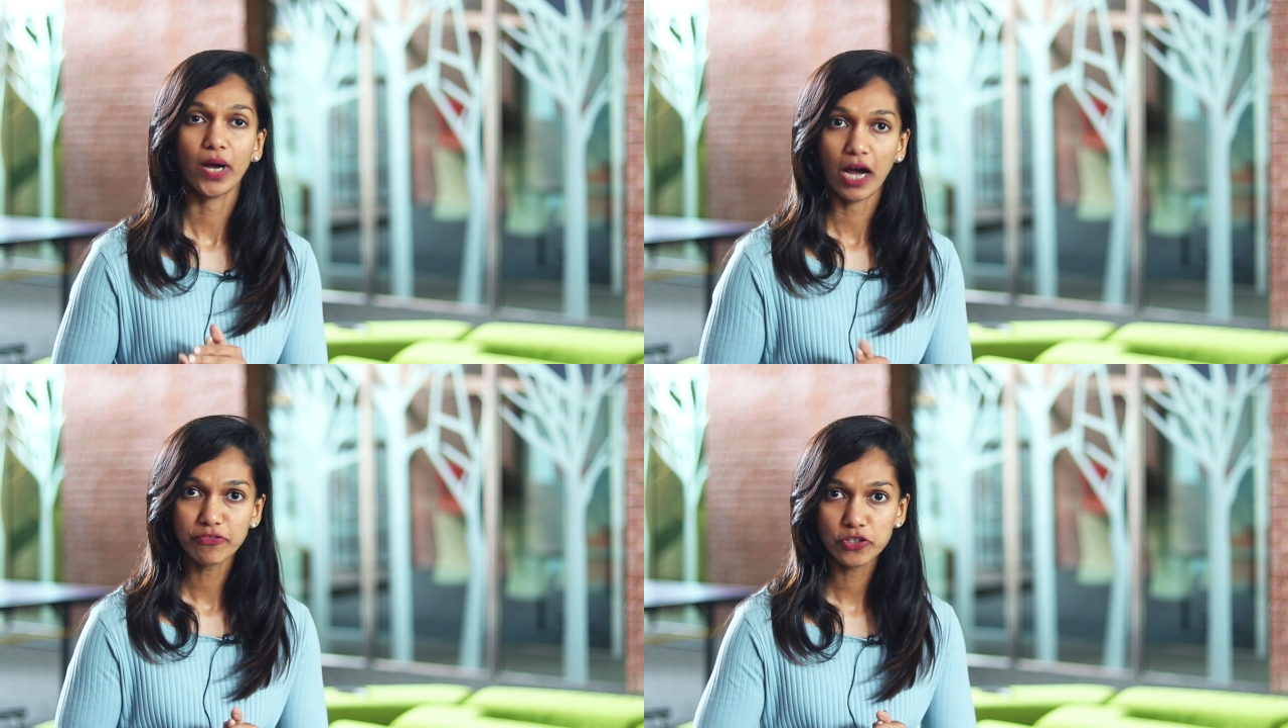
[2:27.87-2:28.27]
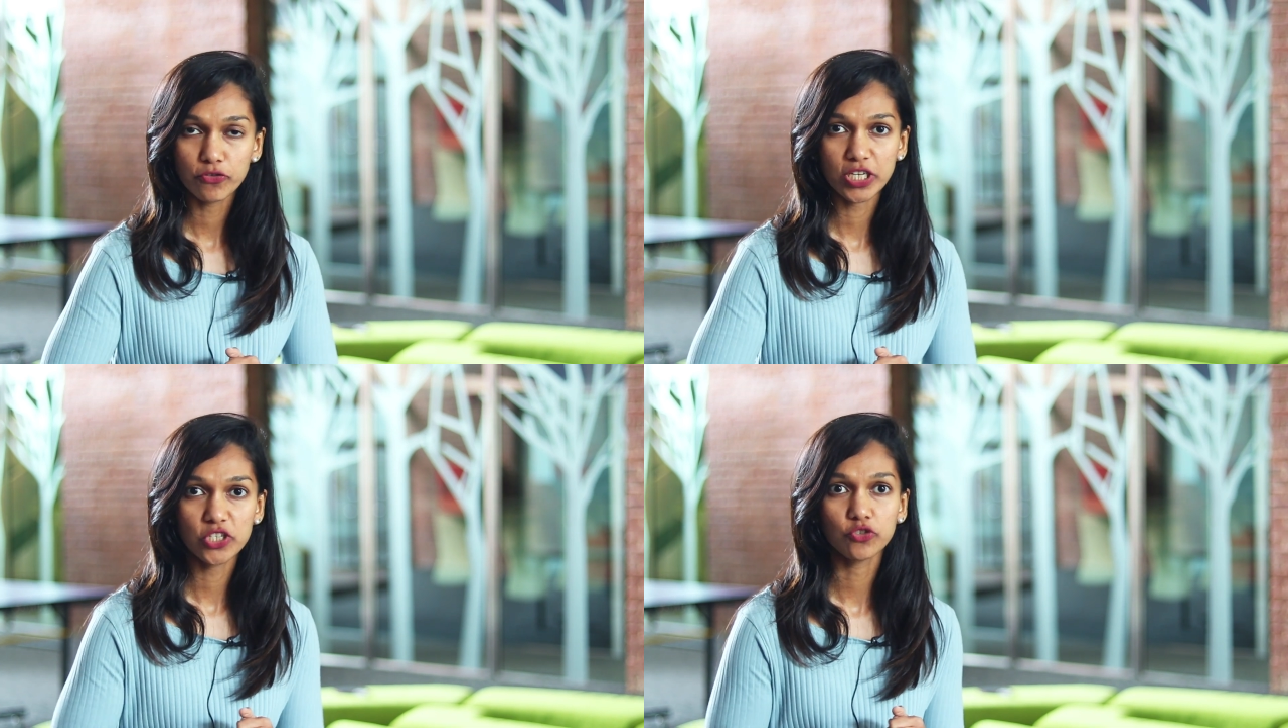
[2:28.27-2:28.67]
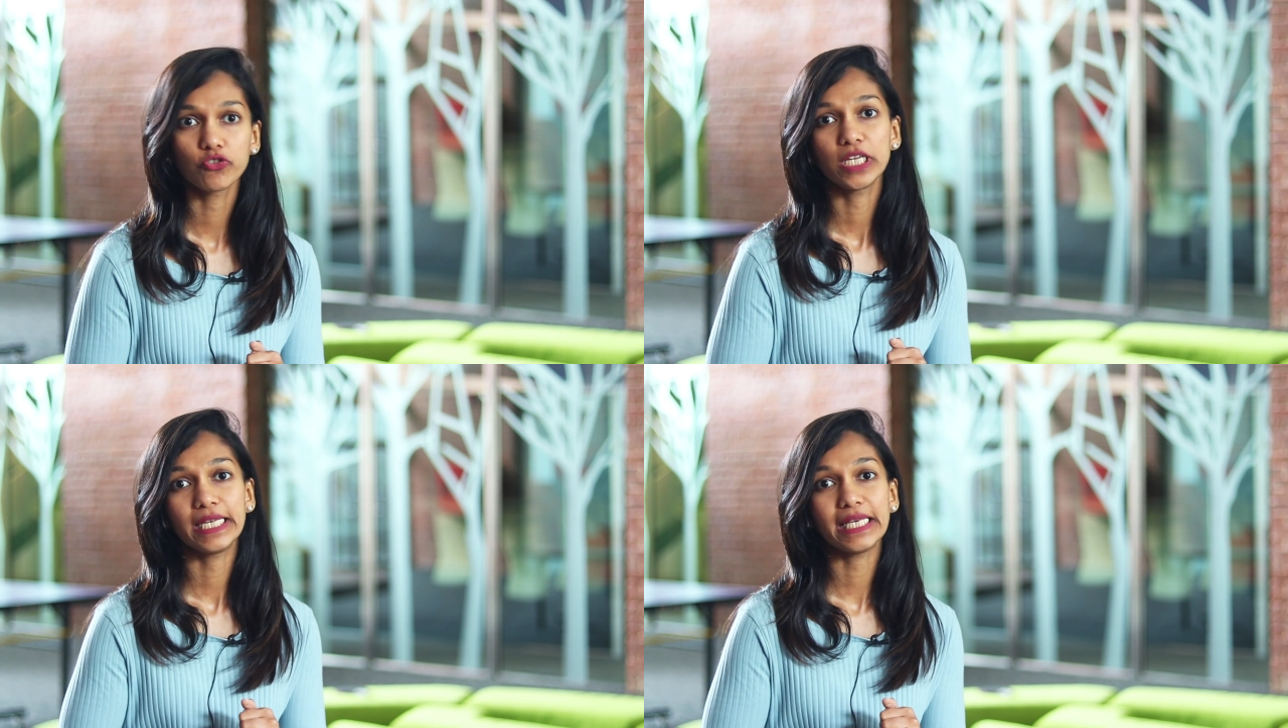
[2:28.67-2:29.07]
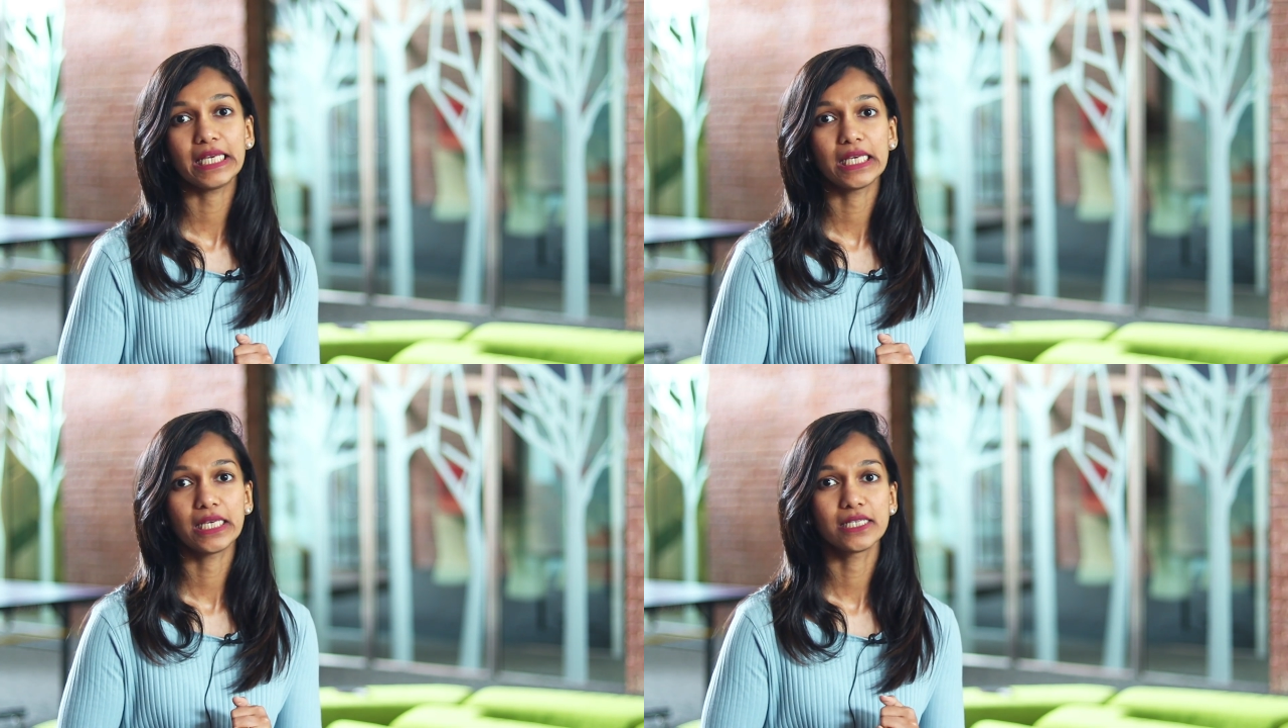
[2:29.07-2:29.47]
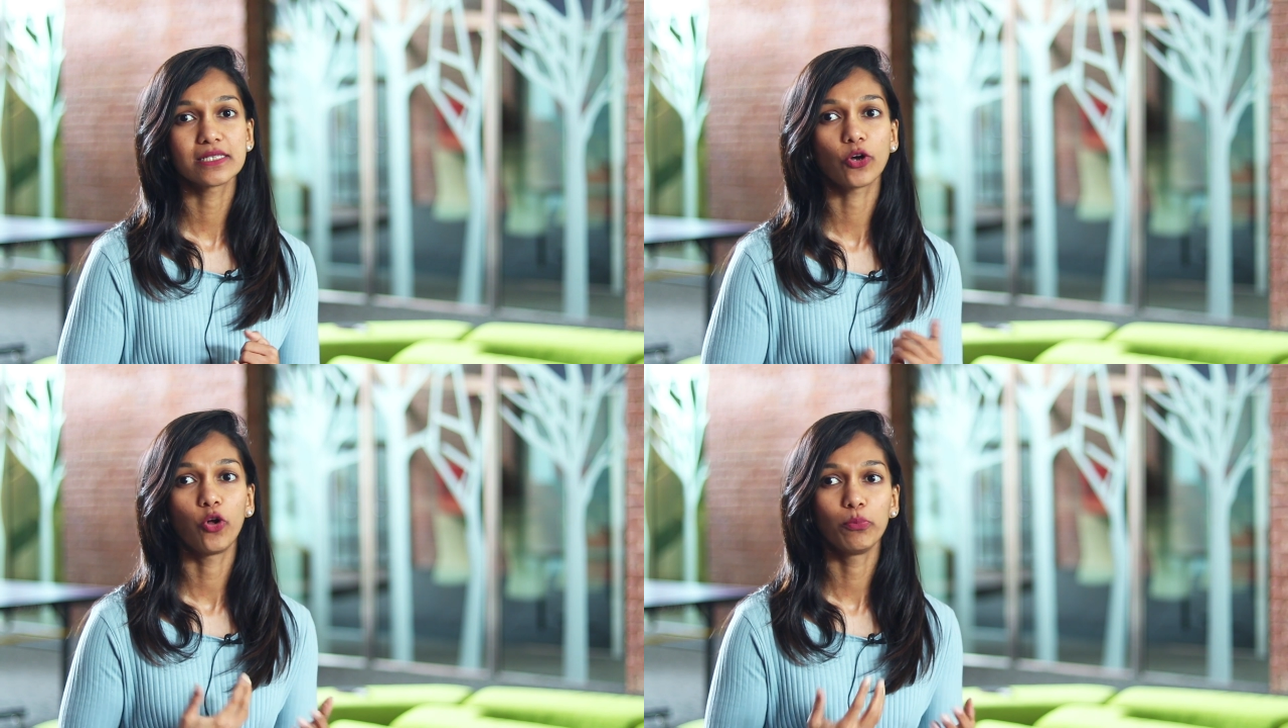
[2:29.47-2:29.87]
after reach really
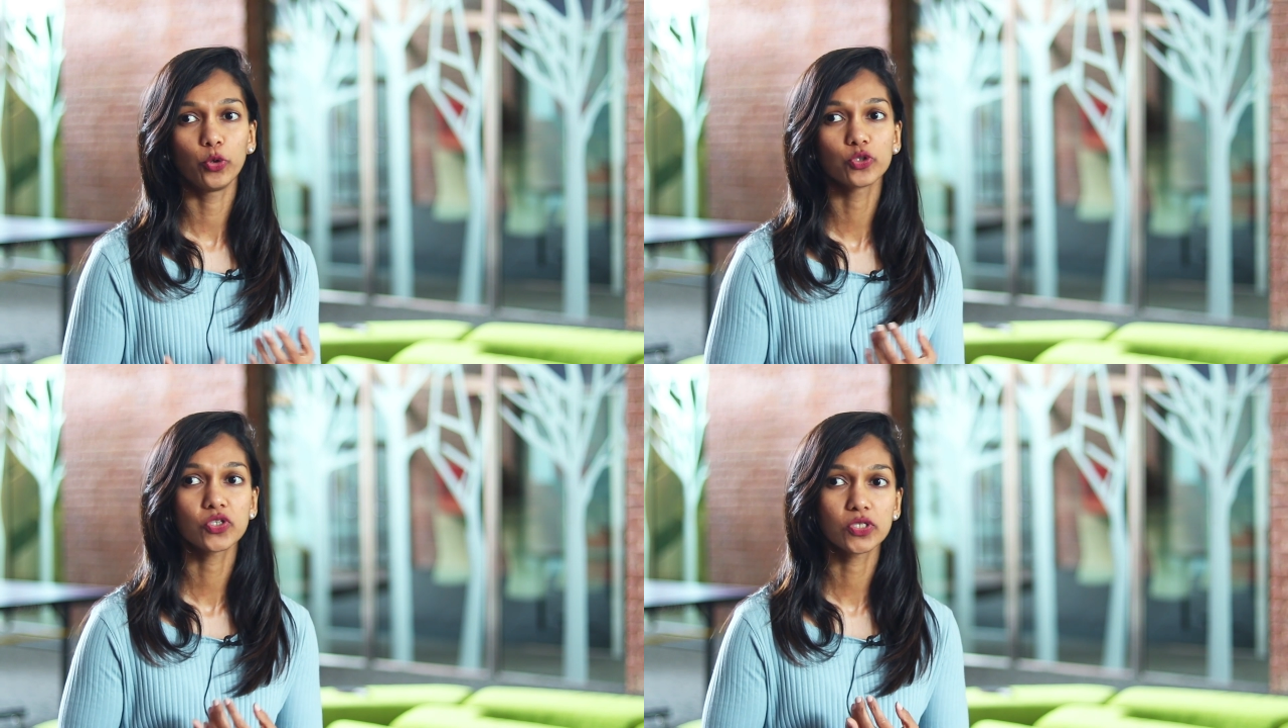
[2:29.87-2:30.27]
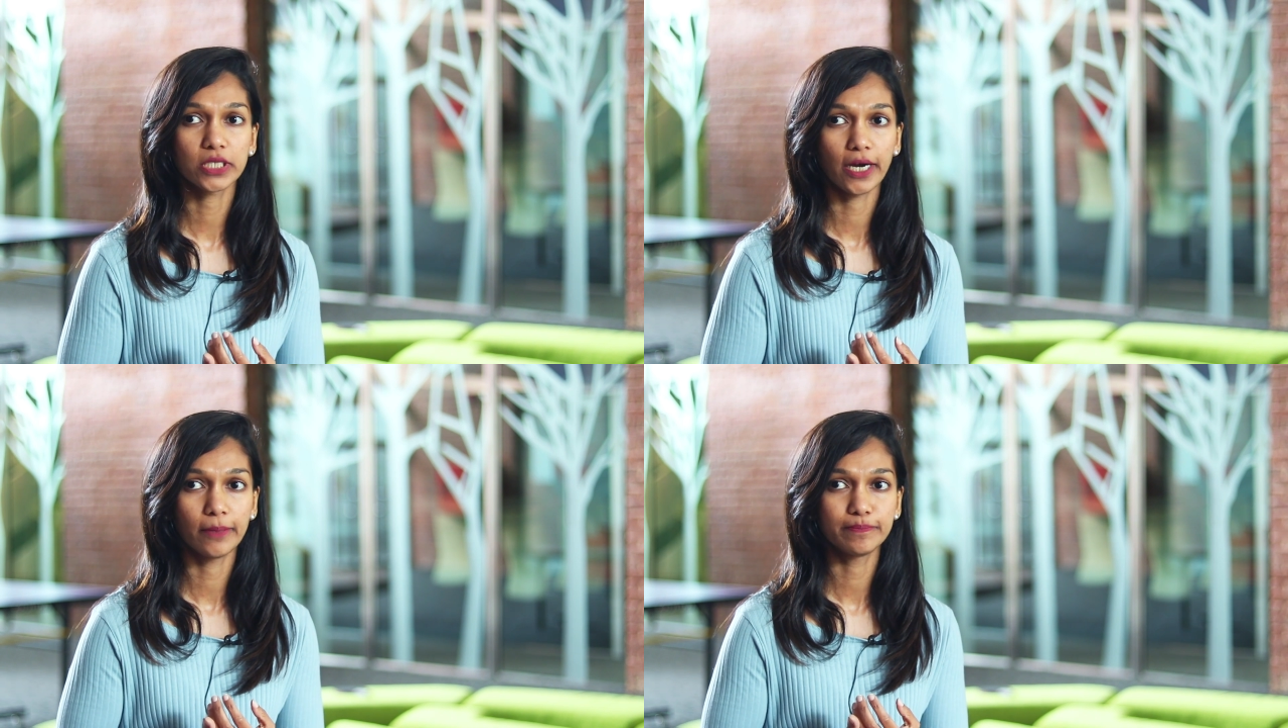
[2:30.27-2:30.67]
is almost